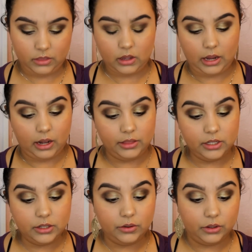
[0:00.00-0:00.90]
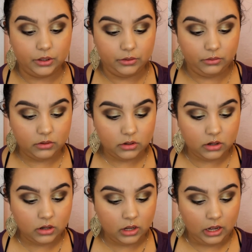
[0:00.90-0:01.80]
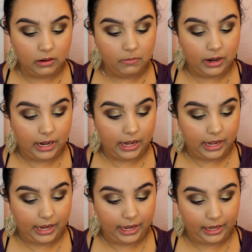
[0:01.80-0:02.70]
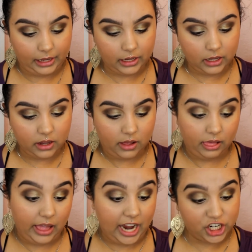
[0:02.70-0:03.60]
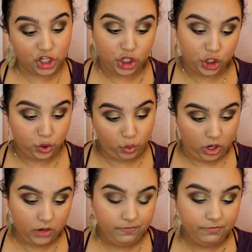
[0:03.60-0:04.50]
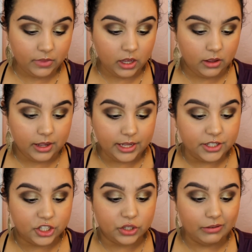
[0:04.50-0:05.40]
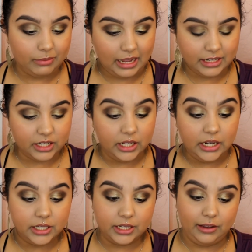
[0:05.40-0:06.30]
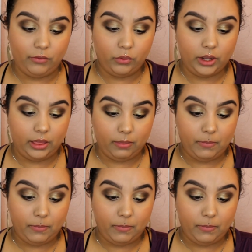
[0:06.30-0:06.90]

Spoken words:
I got this new glue by Lash Couture. It's a strip lash adhesive with